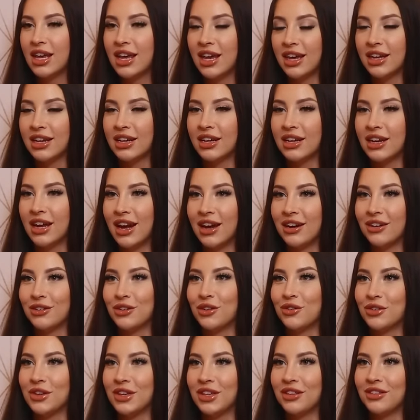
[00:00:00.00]
And I don't know
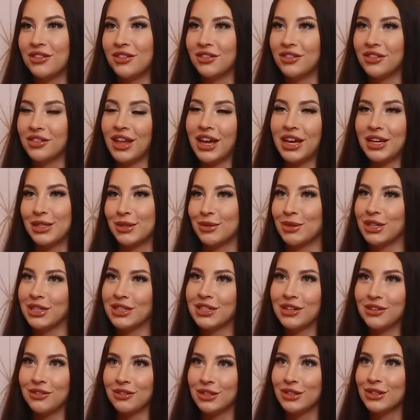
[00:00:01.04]
if he likes when I
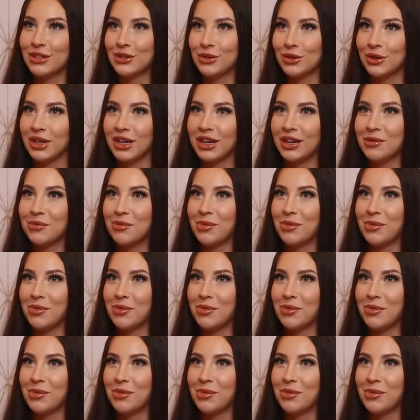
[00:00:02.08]
tell this story,